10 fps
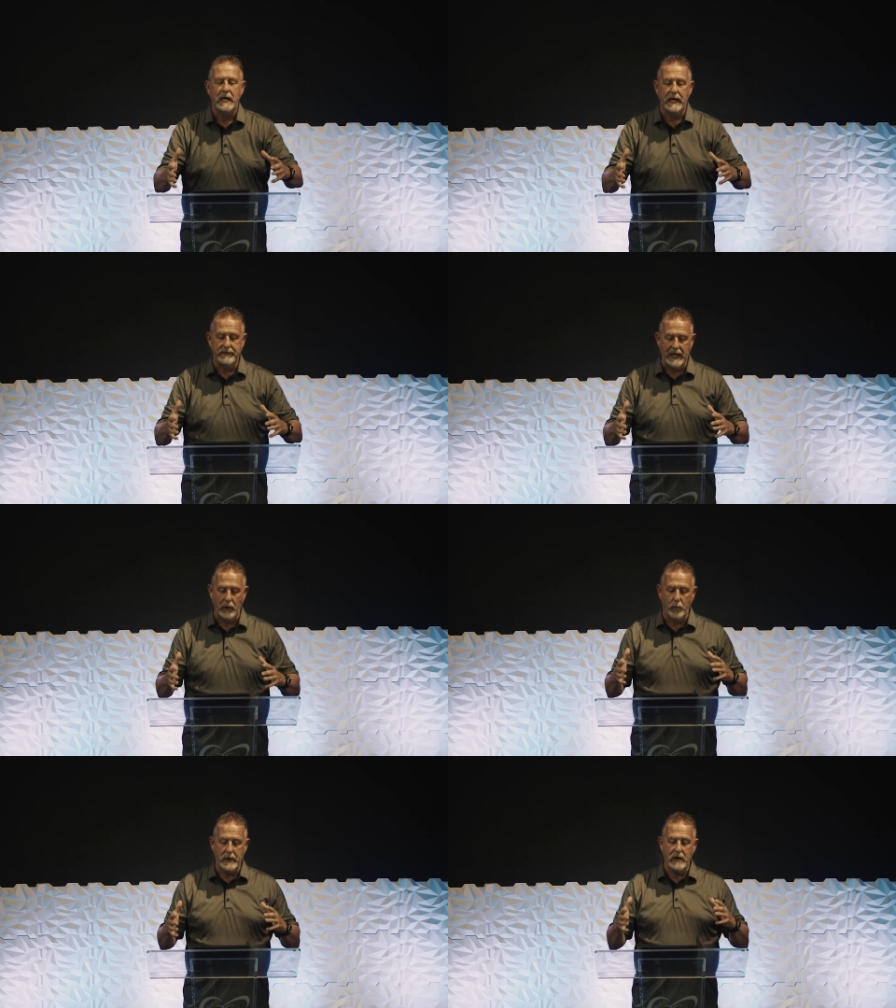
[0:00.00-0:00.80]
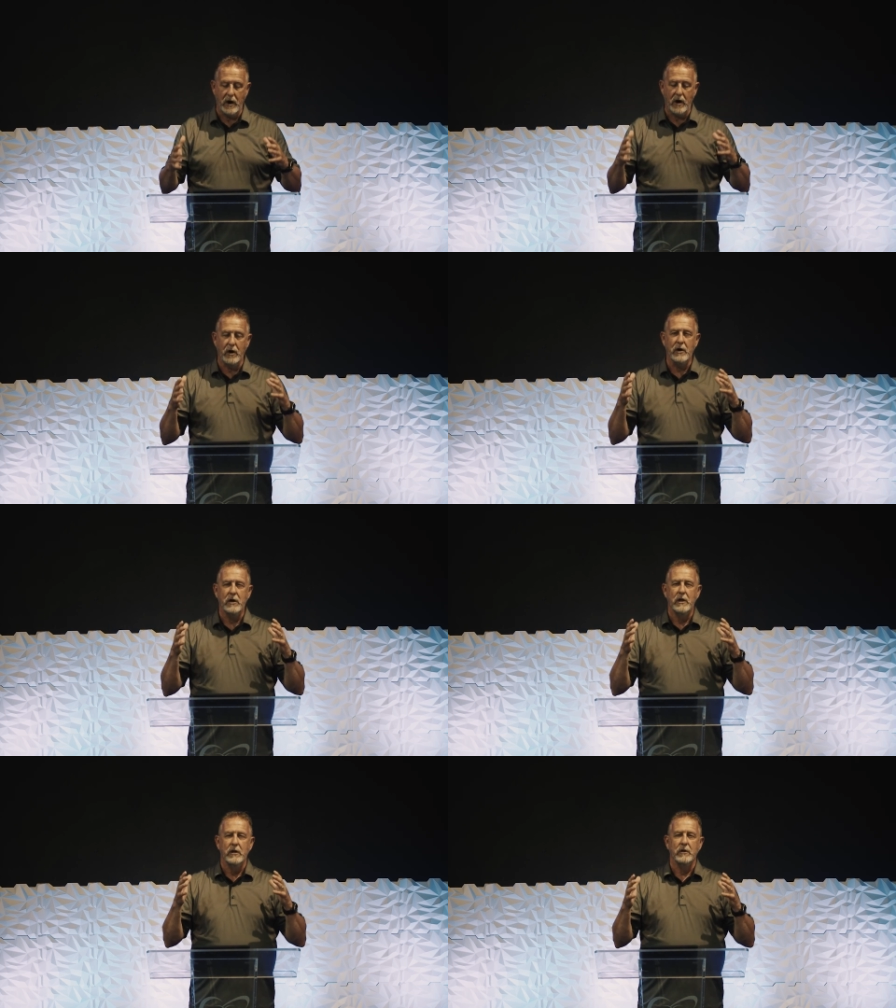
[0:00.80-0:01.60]
and that we are
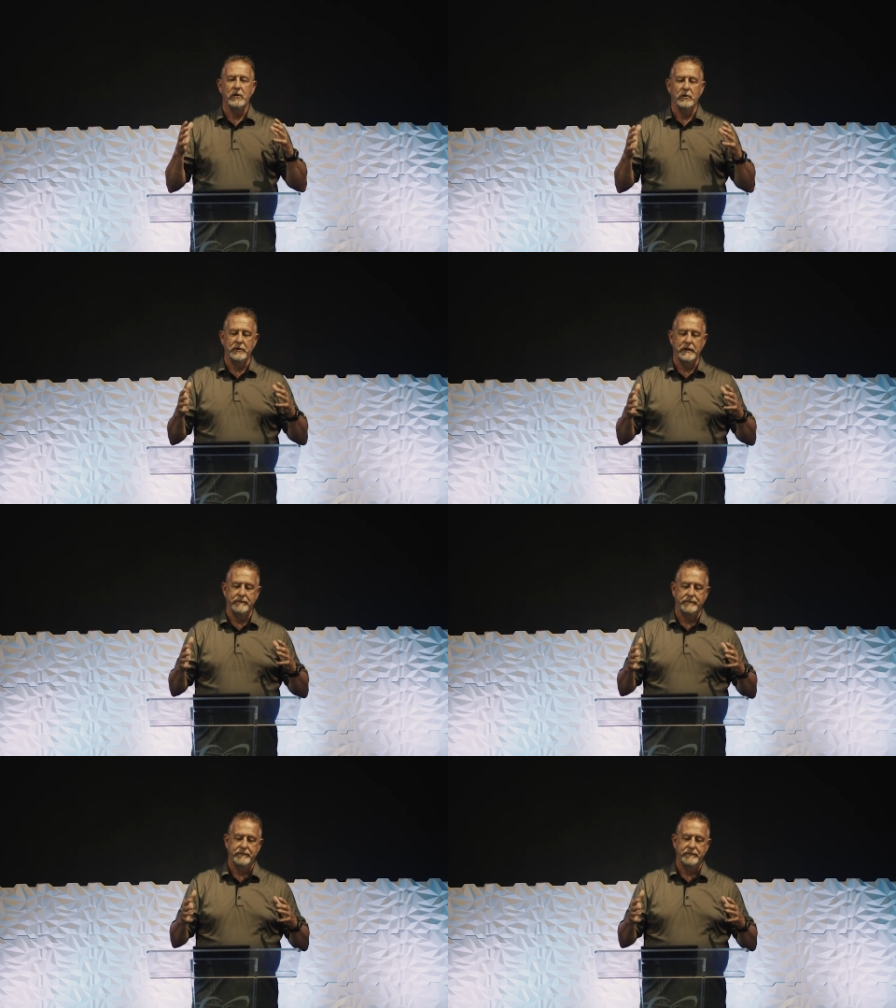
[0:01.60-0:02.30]
learning.